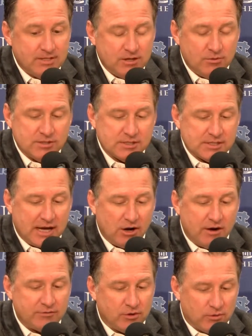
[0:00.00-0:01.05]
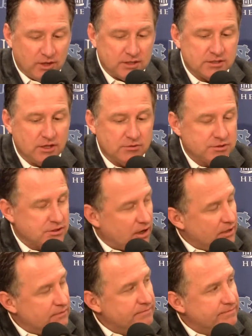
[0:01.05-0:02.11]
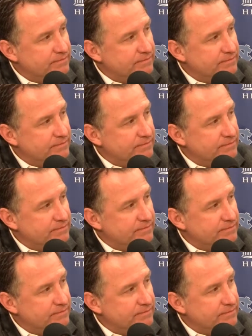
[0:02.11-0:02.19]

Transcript: we just got off to a really slow start.